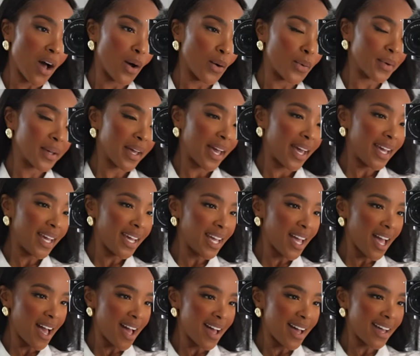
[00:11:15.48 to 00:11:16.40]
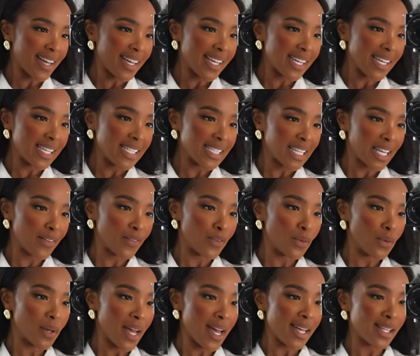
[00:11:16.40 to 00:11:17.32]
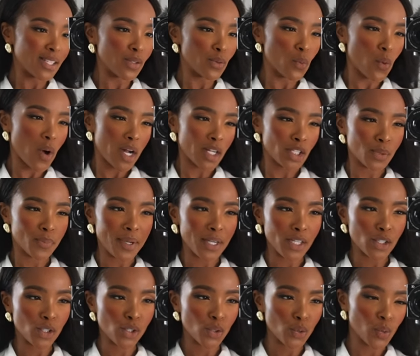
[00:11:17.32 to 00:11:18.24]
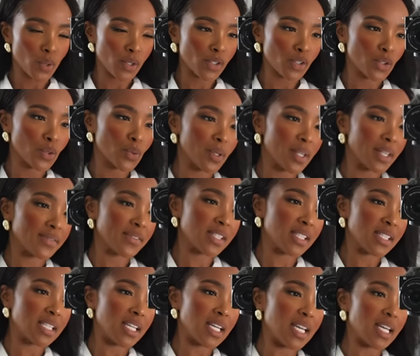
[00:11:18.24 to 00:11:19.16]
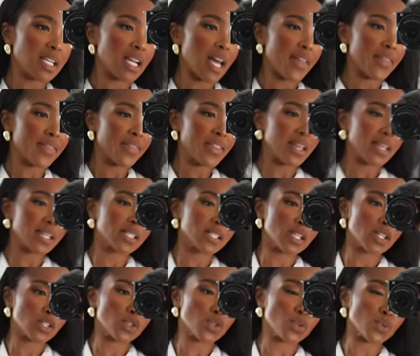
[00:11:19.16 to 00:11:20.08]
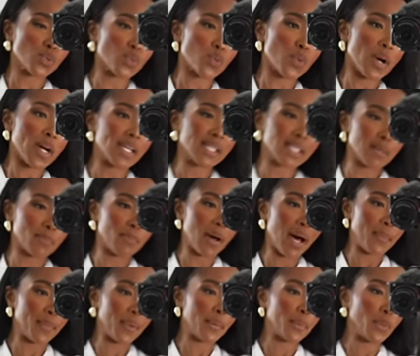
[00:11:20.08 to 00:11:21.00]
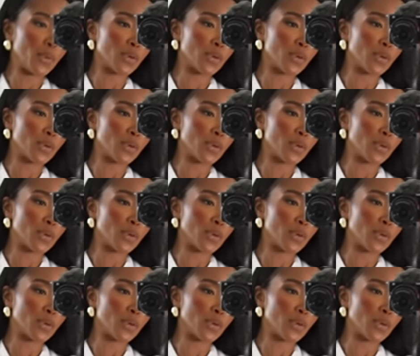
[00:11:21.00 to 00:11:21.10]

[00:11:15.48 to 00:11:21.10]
Okay guys, if you guys watch my shorts, you would have seen this dress pop up